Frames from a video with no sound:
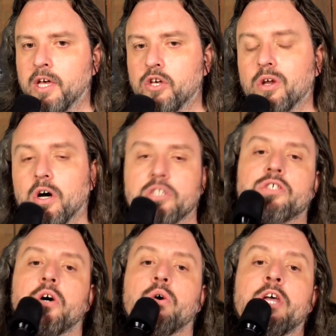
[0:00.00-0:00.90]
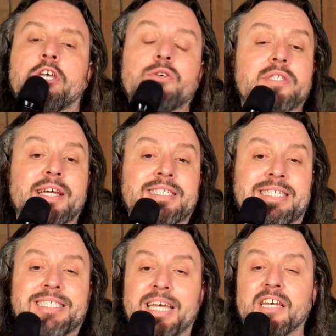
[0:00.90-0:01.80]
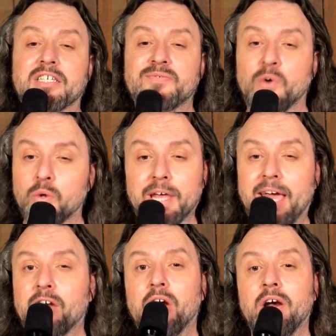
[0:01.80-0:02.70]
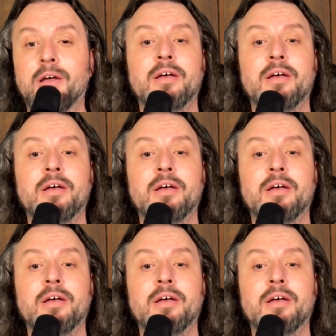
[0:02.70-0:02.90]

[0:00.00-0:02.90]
You can also use it as a skin exfoliator.